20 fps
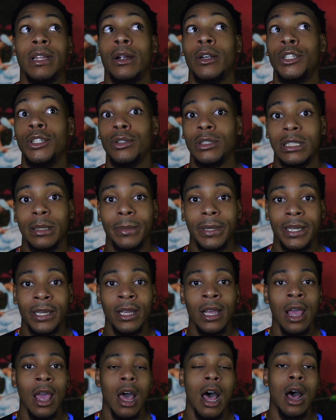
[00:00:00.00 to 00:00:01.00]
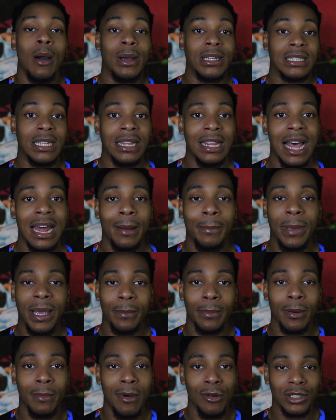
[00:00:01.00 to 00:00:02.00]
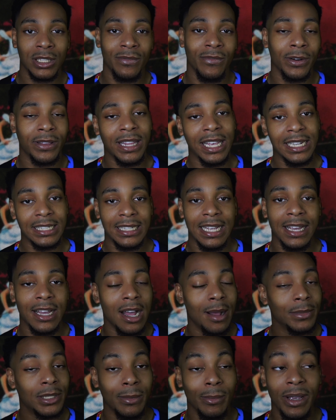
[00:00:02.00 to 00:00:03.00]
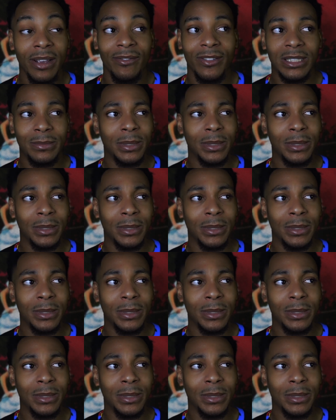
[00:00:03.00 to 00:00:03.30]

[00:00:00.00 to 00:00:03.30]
used to be always a lot of big promotion for things that come to Memphis,